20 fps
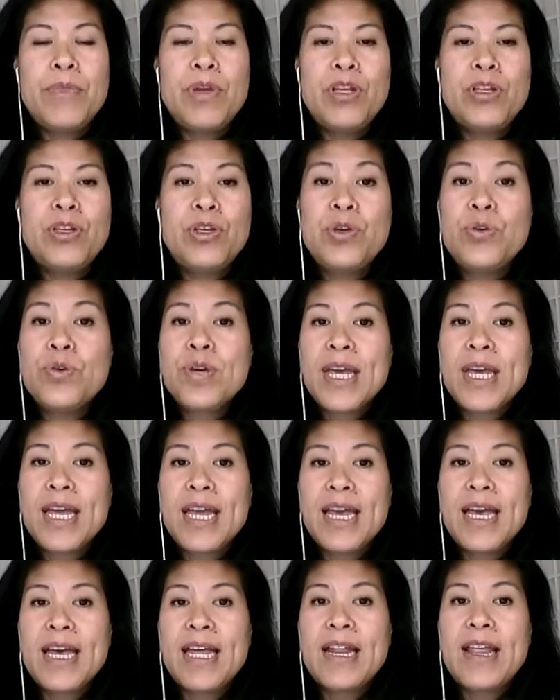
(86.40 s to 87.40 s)
you
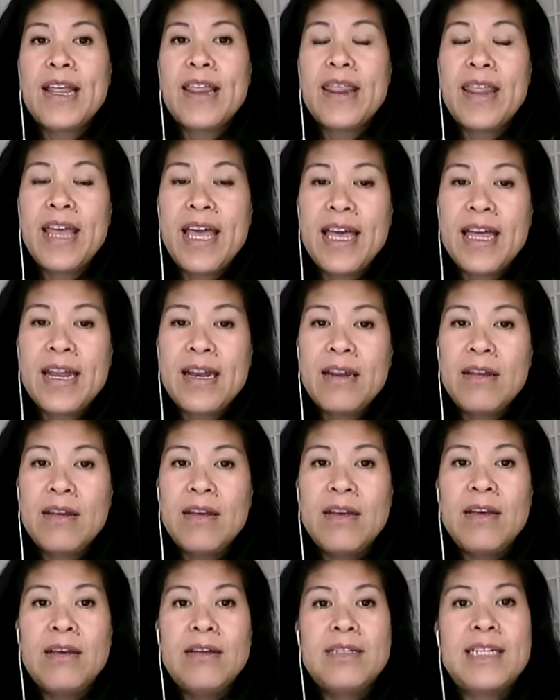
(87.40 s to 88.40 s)
can then
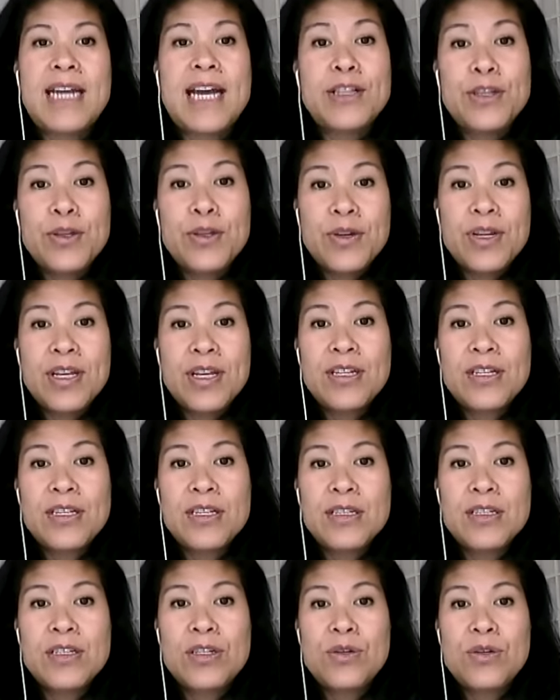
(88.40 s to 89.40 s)
dilute it
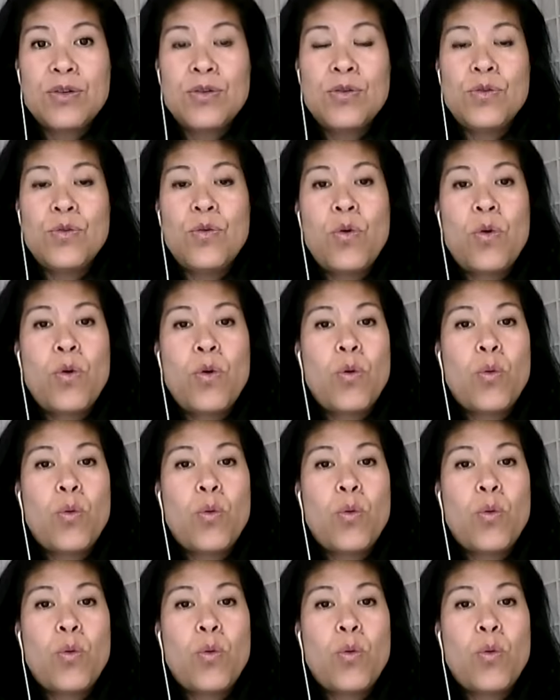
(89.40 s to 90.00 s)
to